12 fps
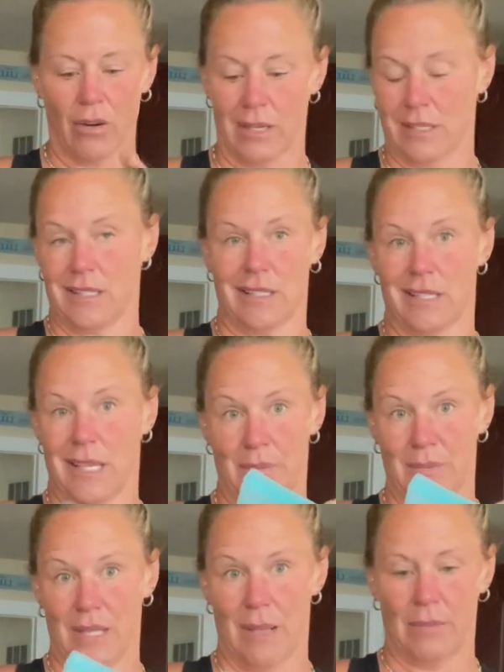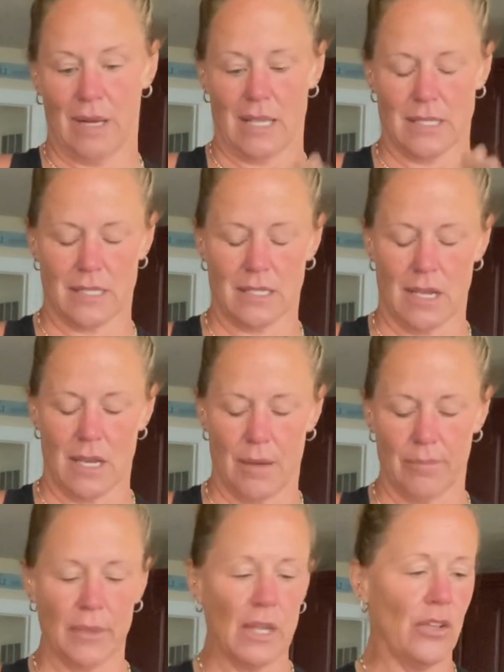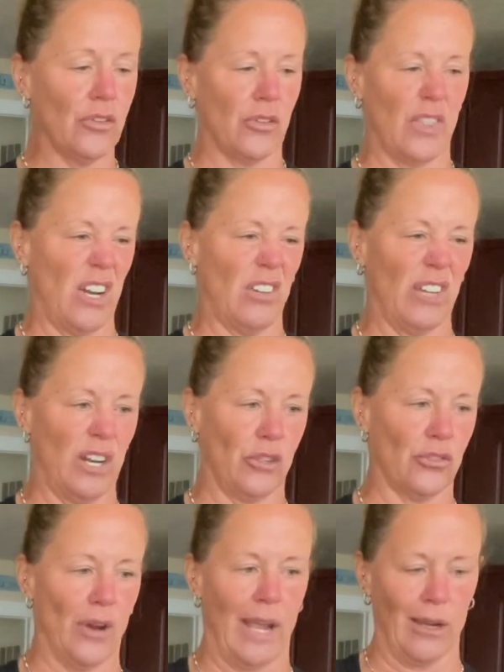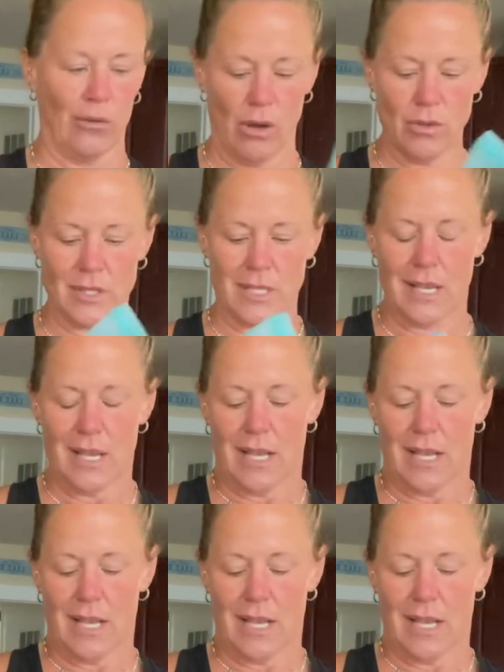because this keeps them nice, so they don't get all dry and gross.